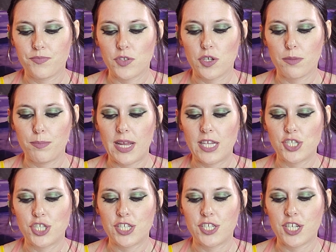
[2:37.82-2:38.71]
Your
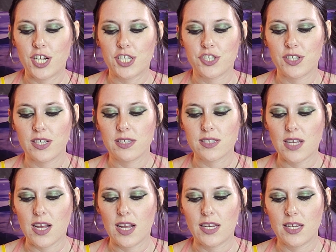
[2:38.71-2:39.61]
patient, nurturing
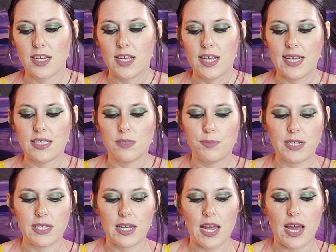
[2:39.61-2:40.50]
side is
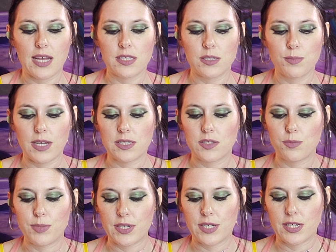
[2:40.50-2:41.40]
being asked by
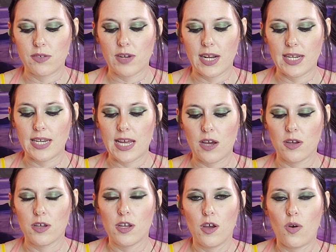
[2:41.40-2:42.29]
spirit right
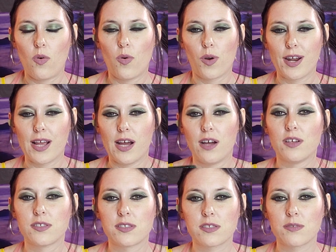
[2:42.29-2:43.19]
now, or
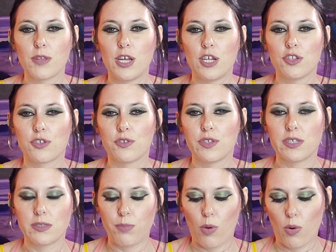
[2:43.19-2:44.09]
else through
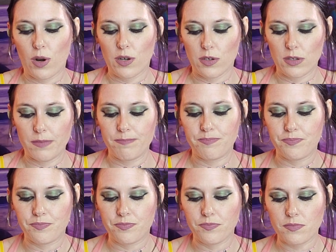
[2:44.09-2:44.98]
this portal.
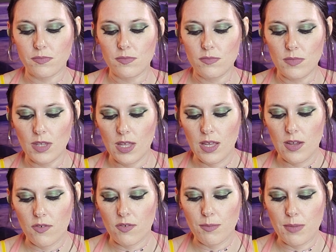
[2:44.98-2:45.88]

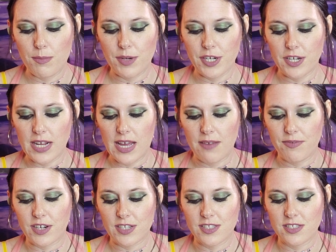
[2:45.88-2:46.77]
Remember, your
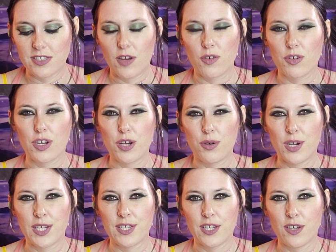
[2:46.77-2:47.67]
efforts don't go
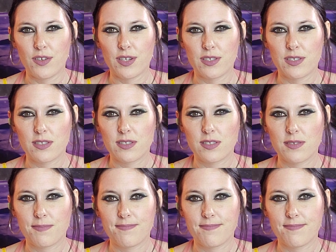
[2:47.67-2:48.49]
unnoticed.